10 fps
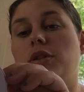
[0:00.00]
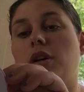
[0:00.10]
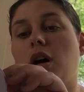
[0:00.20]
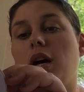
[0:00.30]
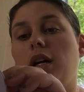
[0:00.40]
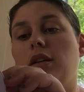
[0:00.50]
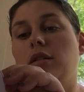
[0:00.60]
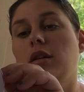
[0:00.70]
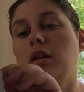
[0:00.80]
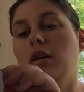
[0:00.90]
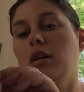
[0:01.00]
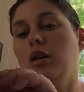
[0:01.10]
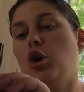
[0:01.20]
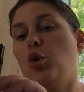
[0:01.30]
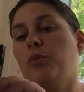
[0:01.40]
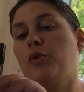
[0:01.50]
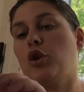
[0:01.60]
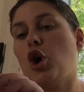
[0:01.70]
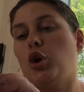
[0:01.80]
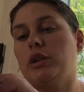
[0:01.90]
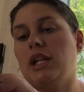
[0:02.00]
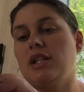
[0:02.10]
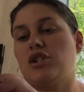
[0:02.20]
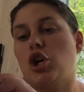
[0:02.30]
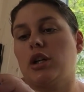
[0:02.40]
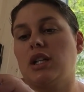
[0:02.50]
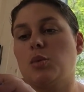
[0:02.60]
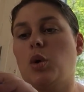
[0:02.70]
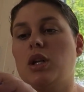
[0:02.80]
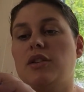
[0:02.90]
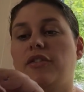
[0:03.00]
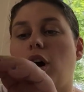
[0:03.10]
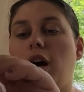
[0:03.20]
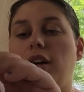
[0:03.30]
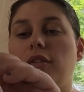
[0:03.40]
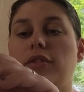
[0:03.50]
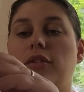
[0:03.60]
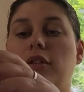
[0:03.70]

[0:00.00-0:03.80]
Design, Home for the Holidays, stockings 1 to 5.